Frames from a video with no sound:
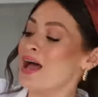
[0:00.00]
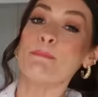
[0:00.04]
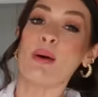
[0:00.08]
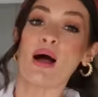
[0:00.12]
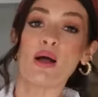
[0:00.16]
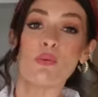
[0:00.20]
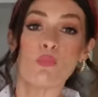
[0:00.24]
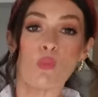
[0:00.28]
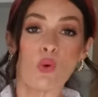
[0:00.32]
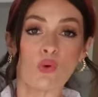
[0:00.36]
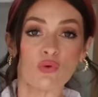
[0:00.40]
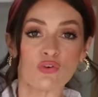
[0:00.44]
But
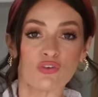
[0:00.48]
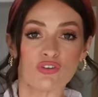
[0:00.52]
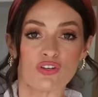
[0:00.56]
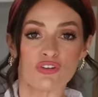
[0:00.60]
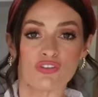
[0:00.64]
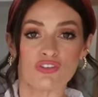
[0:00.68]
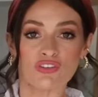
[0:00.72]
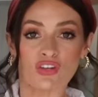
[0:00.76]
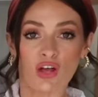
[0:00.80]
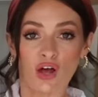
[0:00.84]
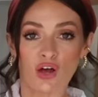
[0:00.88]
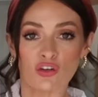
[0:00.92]
I wanted to
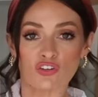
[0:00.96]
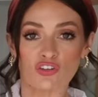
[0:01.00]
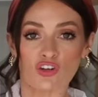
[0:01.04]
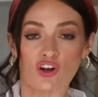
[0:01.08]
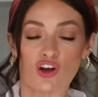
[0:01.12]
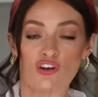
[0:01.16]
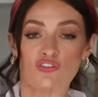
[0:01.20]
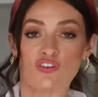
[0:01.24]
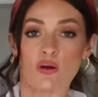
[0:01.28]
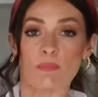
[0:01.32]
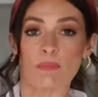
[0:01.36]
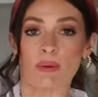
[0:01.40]
start
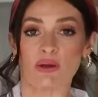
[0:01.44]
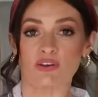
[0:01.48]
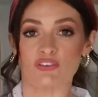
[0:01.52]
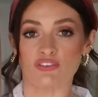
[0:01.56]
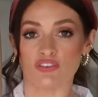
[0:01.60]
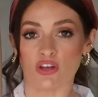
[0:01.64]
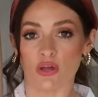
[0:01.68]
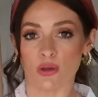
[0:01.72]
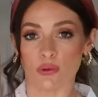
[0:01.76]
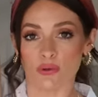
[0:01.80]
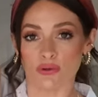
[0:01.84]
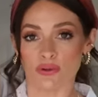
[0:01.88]
off by
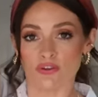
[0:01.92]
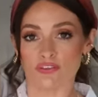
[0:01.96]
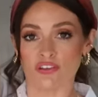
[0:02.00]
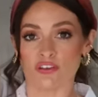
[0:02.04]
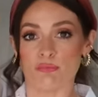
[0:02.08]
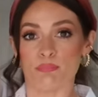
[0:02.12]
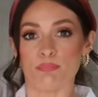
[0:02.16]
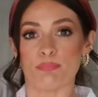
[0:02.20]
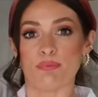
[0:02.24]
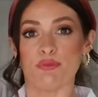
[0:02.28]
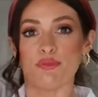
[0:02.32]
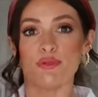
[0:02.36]
showing you
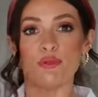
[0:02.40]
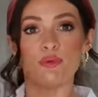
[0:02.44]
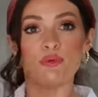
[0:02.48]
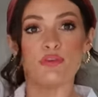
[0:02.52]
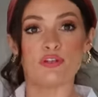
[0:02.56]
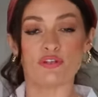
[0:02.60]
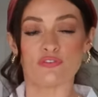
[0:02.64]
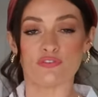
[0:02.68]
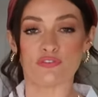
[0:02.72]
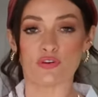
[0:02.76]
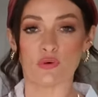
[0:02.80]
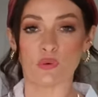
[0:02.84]
this
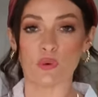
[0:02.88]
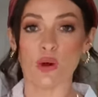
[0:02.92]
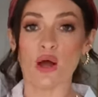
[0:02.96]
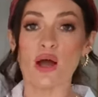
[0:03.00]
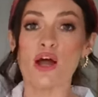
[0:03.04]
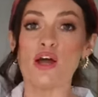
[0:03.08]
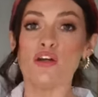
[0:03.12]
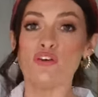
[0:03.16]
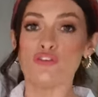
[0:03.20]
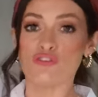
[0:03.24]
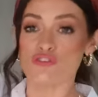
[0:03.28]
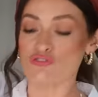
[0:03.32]
beautiful
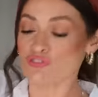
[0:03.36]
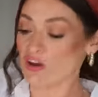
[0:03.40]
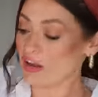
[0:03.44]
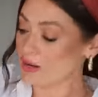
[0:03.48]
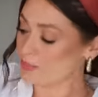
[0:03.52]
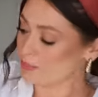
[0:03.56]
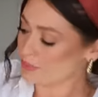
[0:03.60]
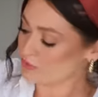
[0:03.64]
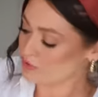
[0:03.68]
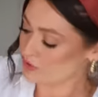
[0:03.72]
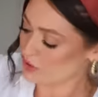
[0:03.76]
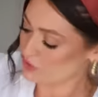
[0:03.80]

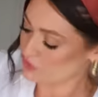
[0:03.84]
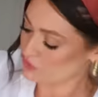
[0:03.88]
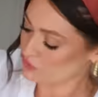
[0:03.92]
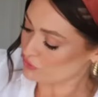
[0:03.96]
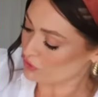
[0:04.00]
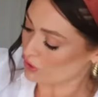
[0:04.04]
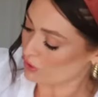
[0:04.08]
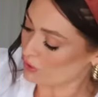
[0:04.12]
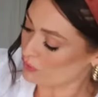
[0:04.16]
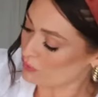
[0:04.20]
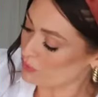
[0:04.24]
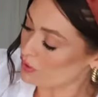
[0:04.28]
drape trench
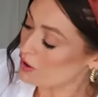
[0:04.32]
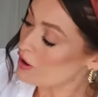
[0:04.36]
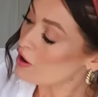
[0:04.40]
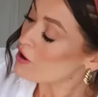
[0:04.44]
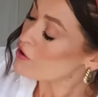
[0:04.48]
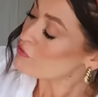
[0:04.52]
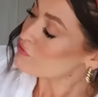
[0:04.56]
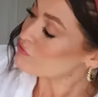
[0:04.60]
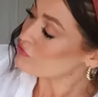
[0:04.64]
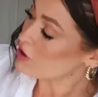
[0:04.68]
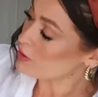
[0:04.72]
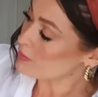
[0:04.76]
coat
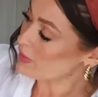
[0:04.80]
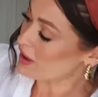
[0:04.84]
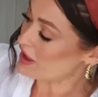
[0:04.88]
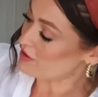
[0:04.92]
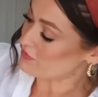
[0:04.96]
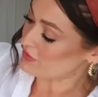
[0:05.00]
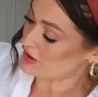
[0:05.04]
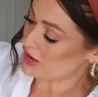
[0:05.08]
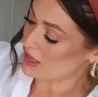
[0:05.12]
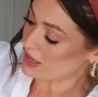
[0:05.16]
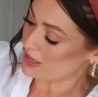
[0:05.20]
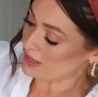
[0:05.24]
from
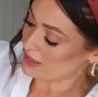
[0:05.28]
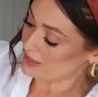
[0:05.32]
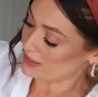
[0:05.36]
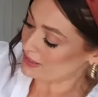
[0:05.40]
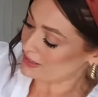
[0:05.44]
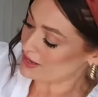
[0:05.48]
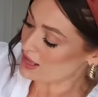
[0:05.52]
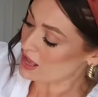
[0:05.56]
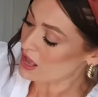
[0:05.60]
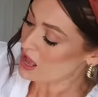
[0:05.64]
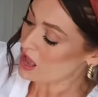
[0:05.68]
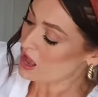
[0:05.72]

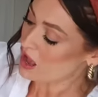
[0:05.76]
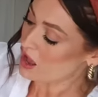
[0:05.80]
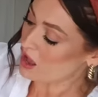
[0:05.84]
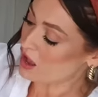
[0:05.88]
Everlane.